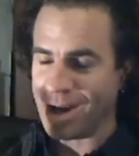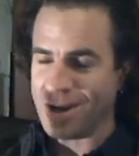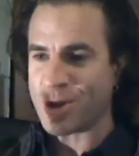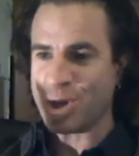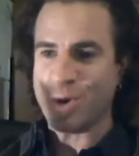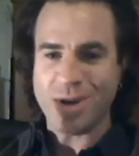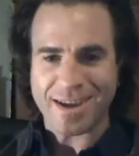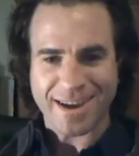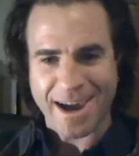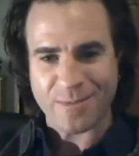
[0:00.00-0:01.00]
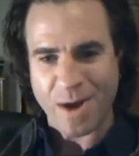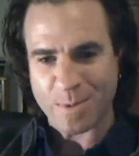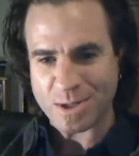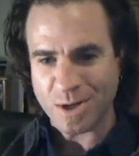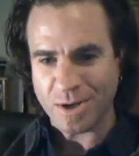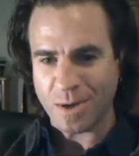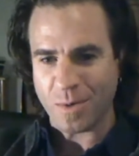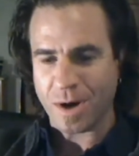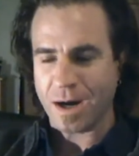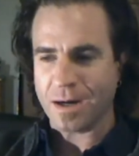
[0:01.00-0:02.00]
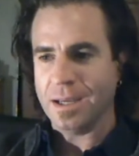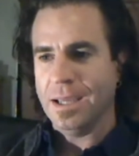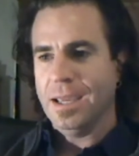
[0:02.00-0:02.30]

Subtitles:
another unique kind of opportunity where